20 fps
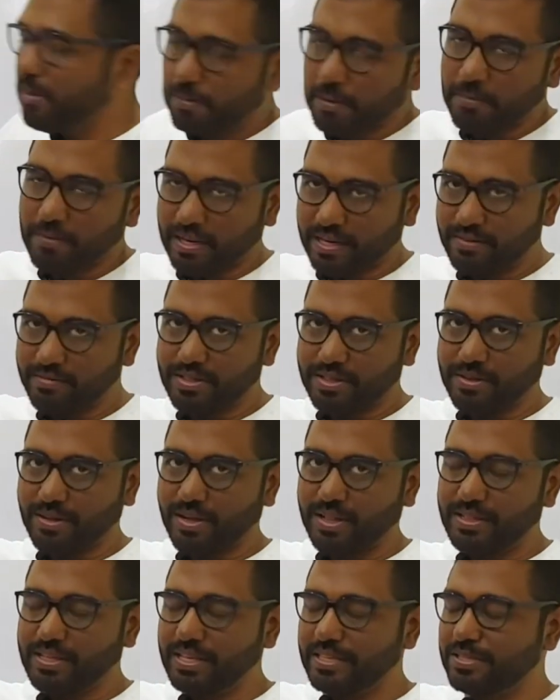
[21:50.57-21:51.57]
in mind with
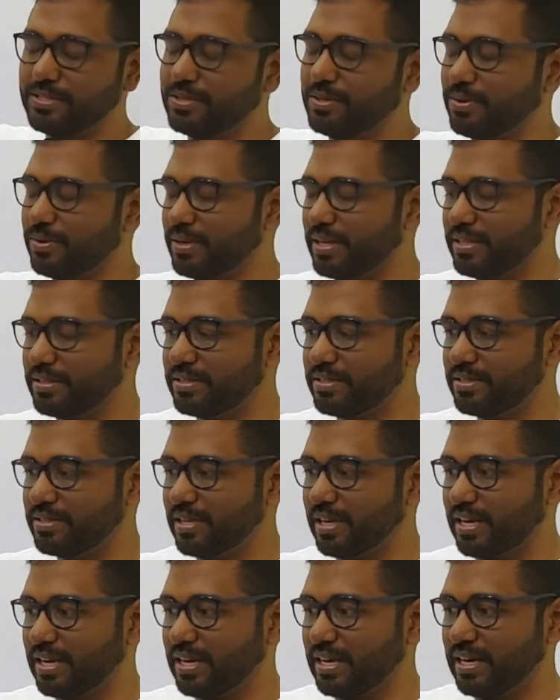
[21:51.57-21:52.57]
all these units,
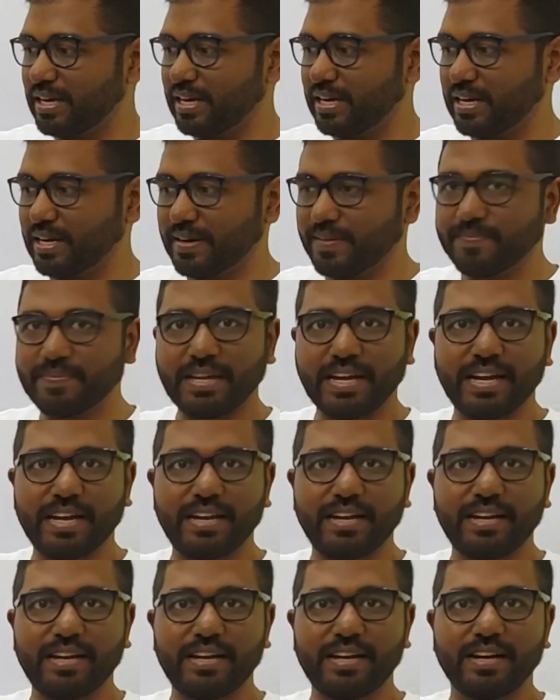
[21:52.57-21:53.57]

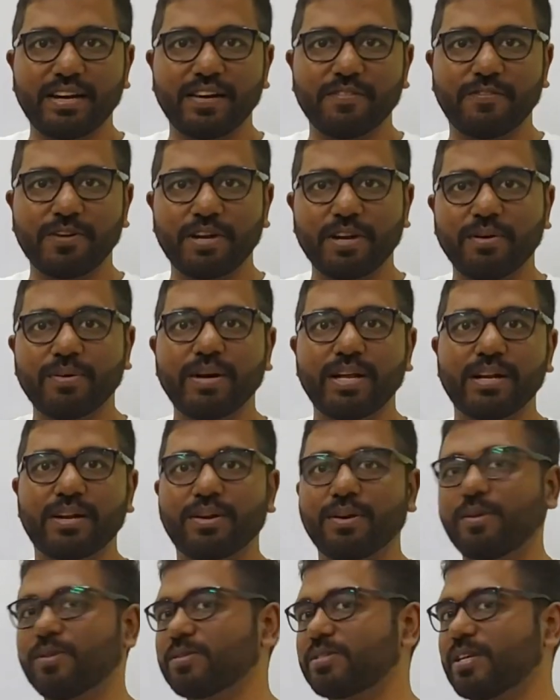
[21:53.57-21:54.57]
and for now I'll
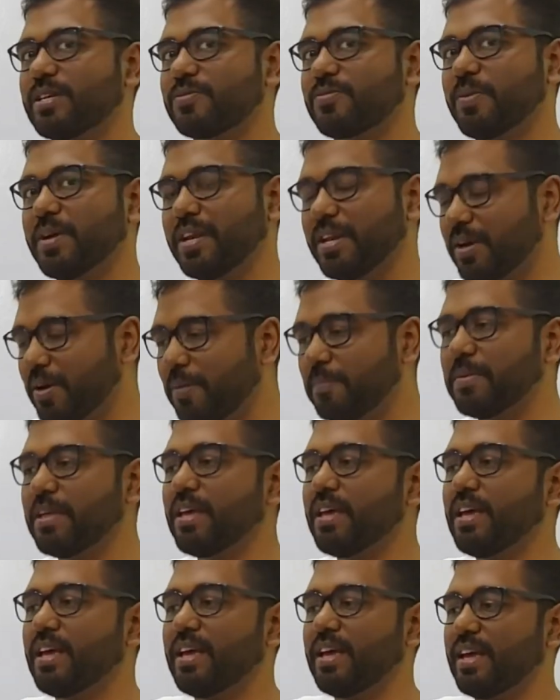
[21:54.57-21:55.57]
close this video.
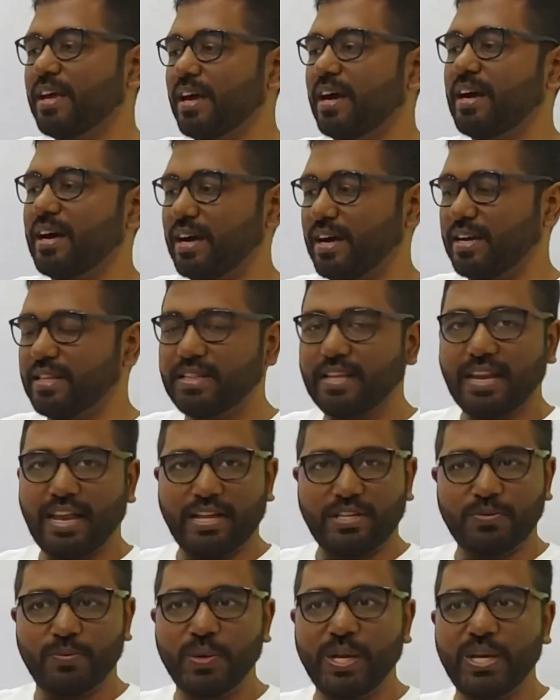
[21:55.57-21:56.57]
In the
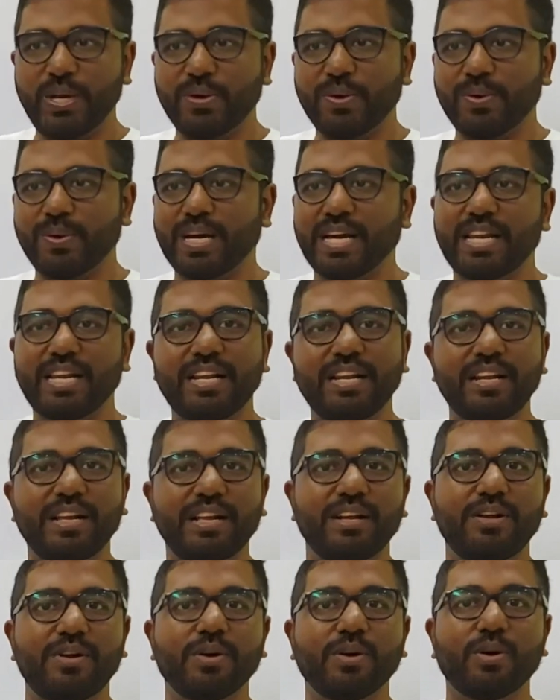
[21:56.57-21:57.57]
next video I'll
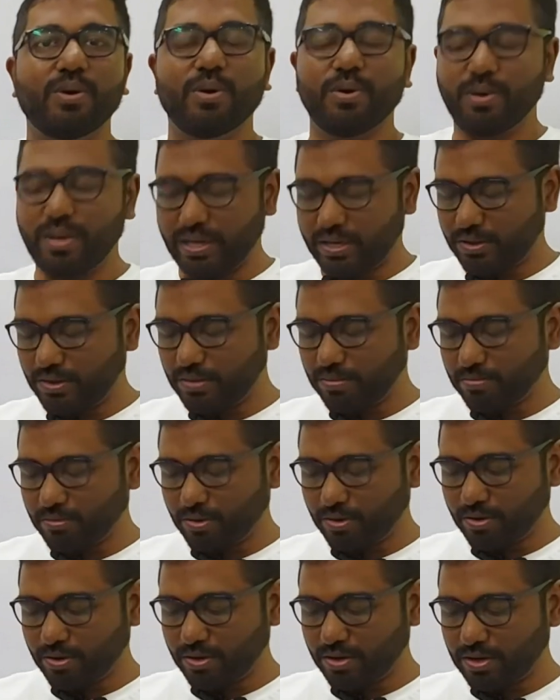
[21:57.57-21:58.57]
go into
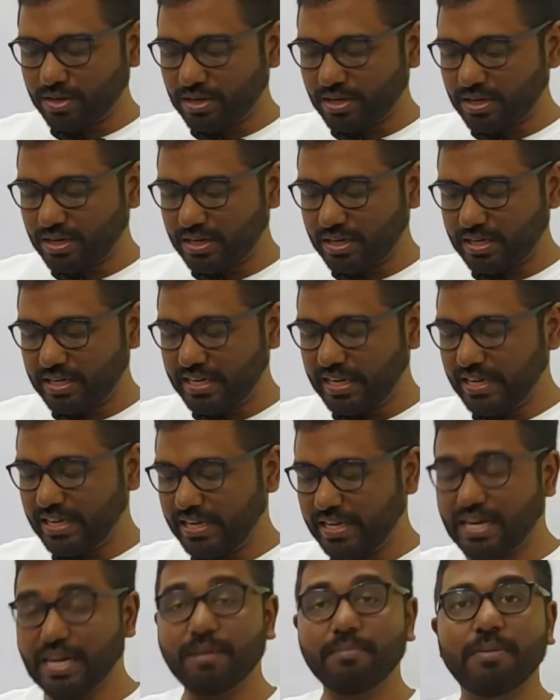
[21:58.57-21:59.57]
more
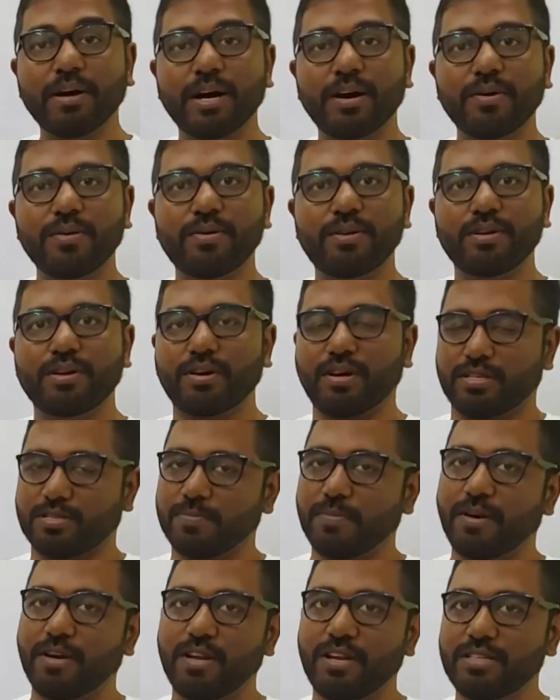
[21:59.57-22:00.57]
detail about
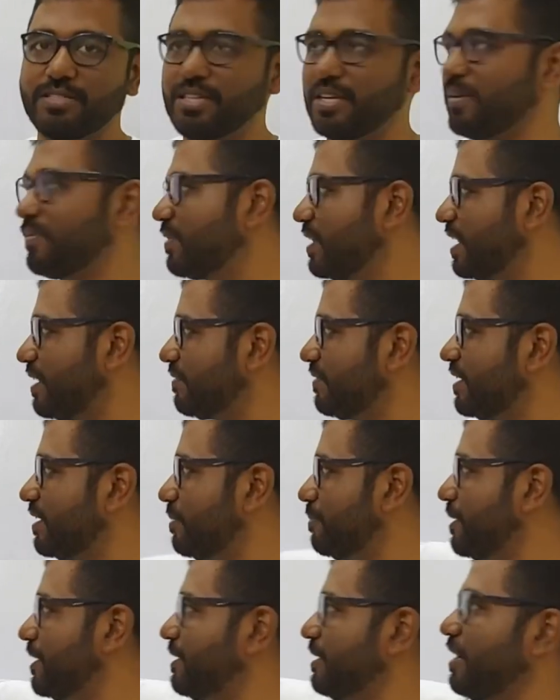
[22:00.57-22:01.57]
cosmology, where we'll
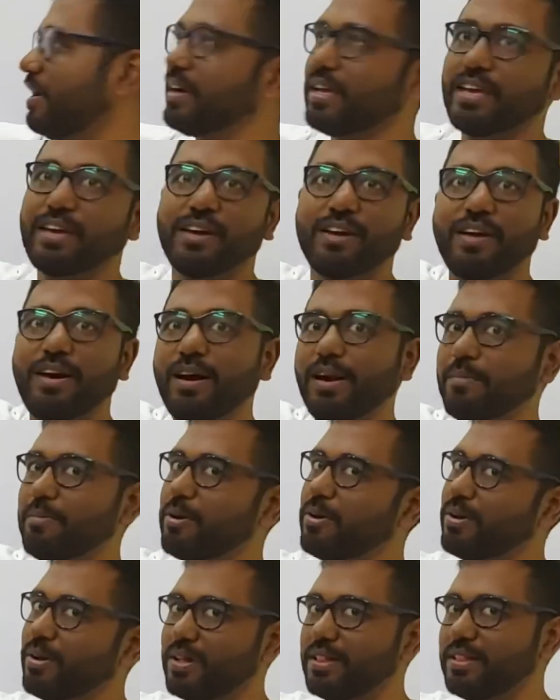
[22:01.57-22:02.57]
be talking a lot about all